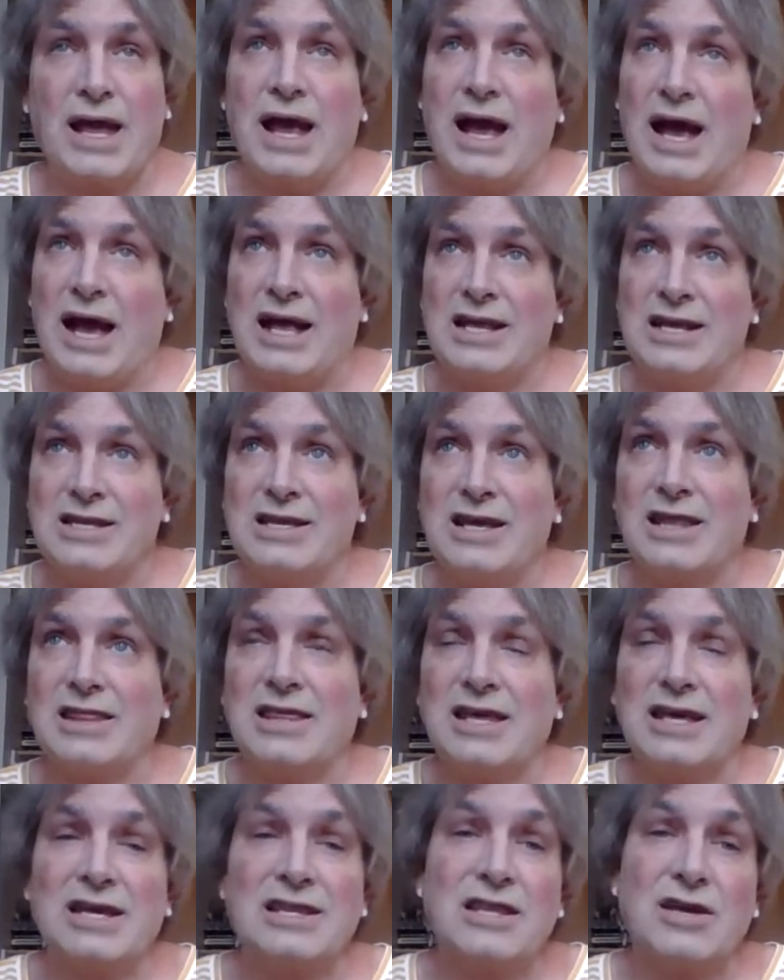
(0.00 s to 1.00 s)
and I
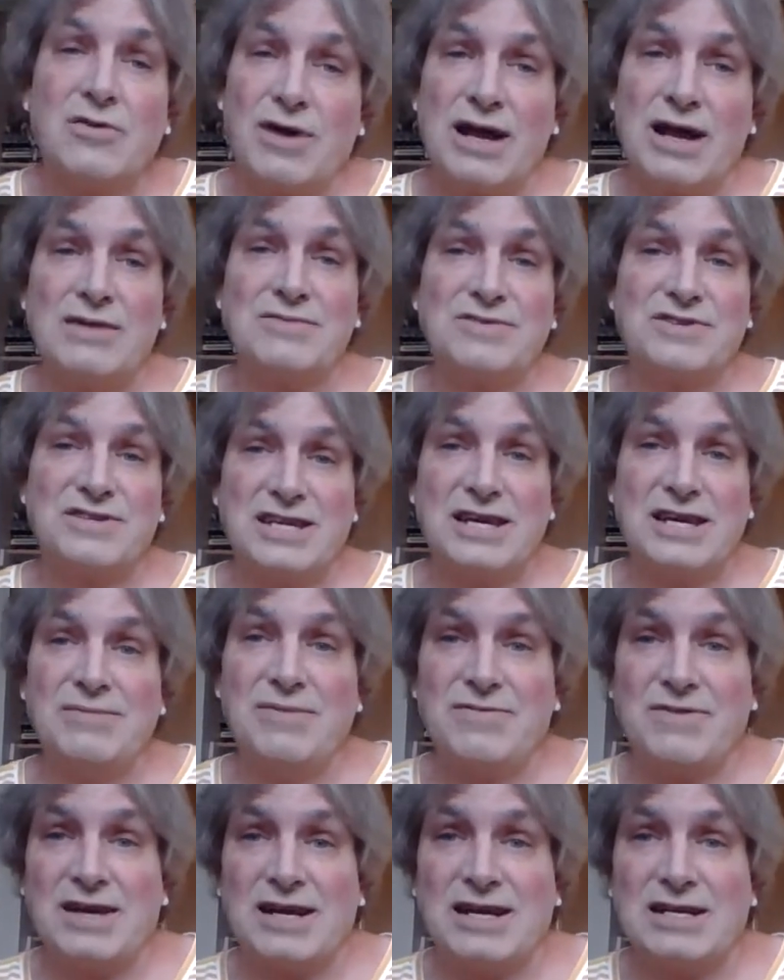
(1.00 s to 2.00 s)
think in the grand scheme of
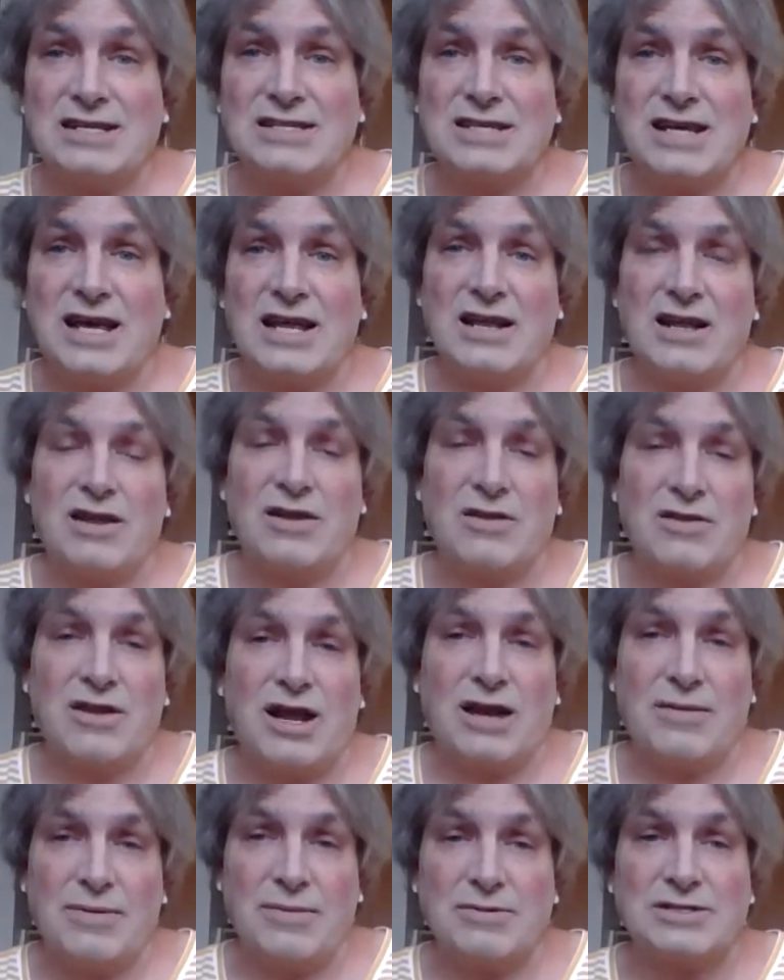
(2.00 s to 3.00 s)
things, and a lot
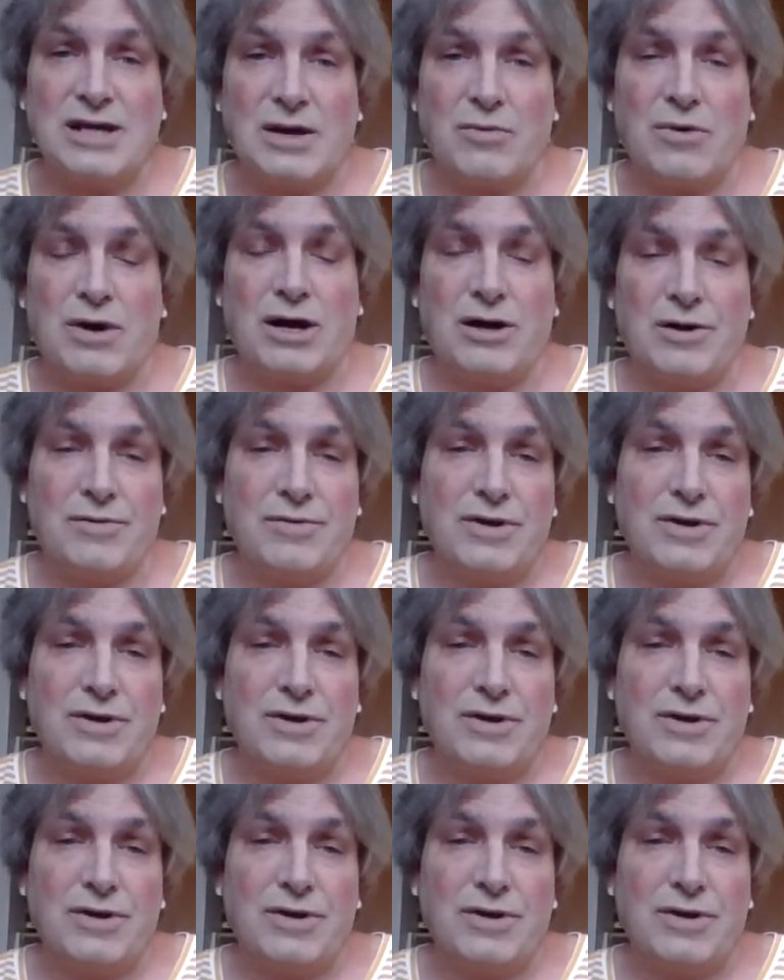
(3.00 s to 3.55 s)
of people say, well,